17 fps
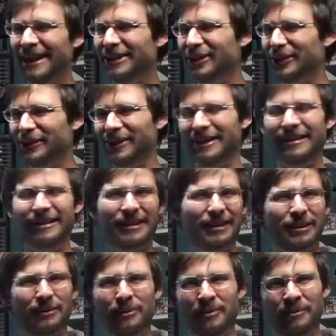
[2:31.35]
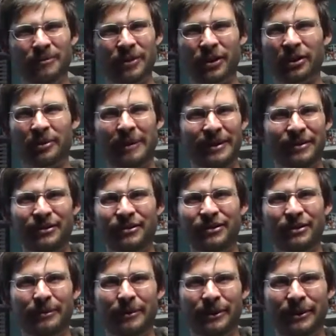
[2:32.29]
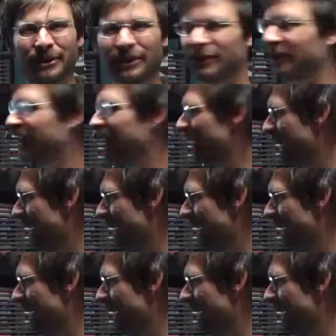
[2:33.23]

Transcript: Don't really talk about YouTube at all.